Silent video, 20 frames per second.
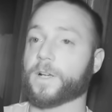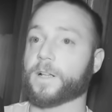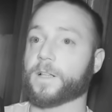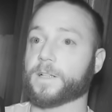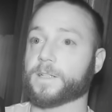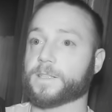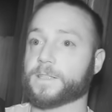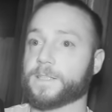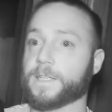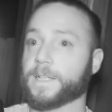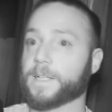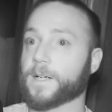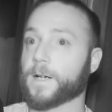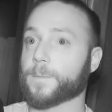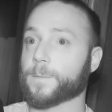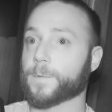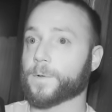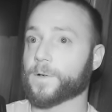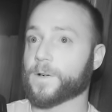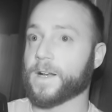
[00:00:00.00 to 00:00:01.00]
trying to like sneak
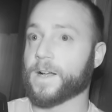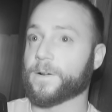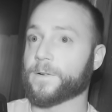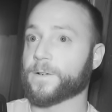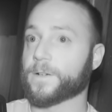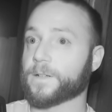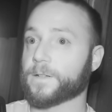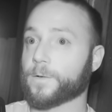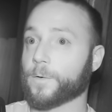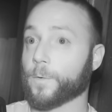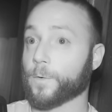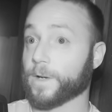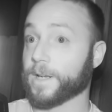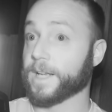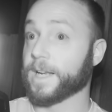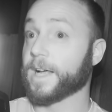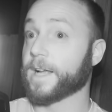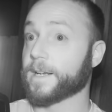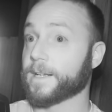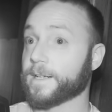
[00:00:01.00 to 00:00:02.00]
up around or
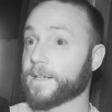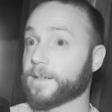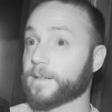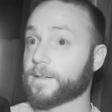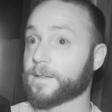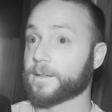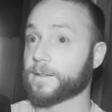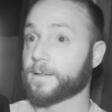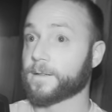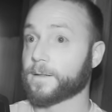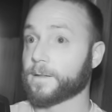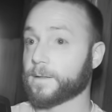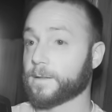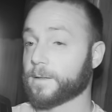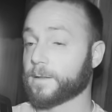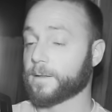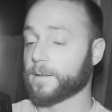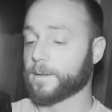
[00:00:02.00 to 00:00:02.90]
get out of here. Yeah.